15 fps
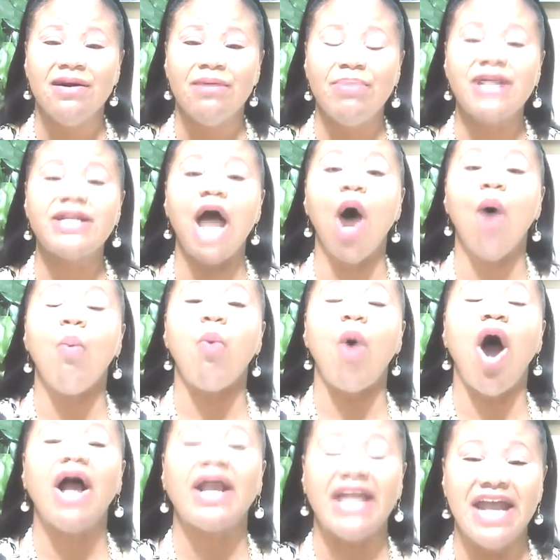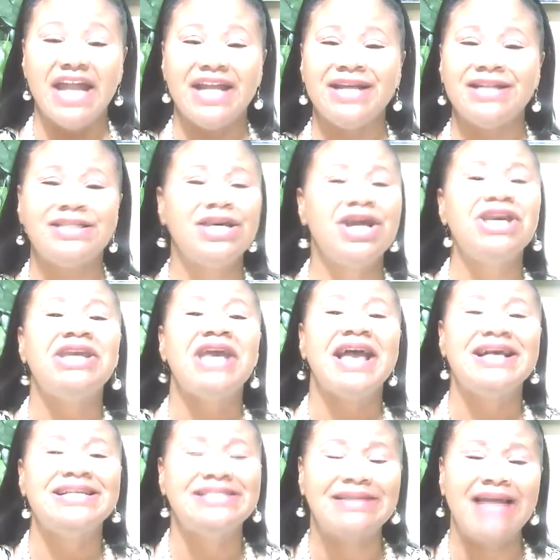but don't walk in it until
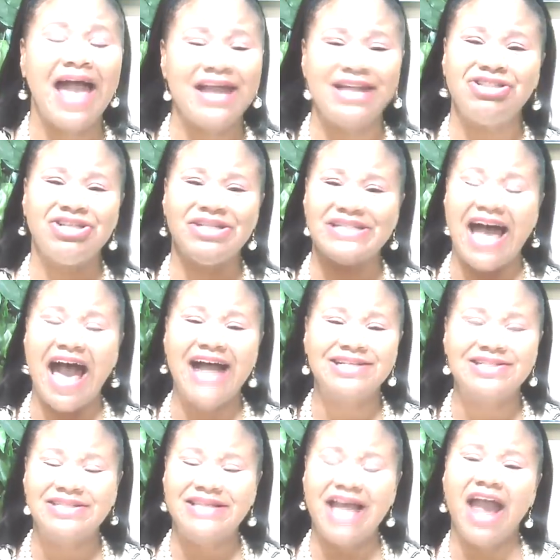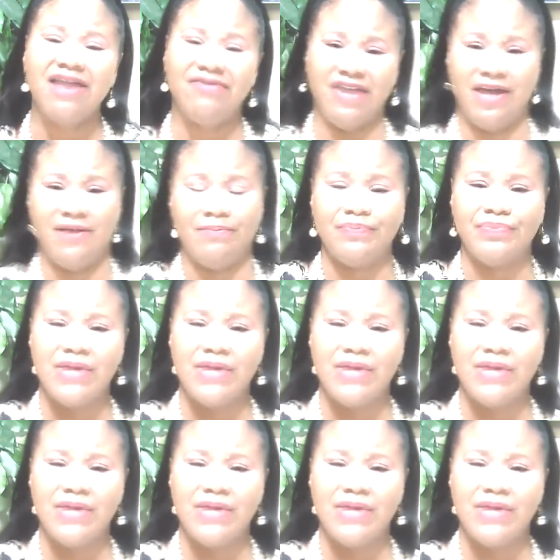years later. Just ask David.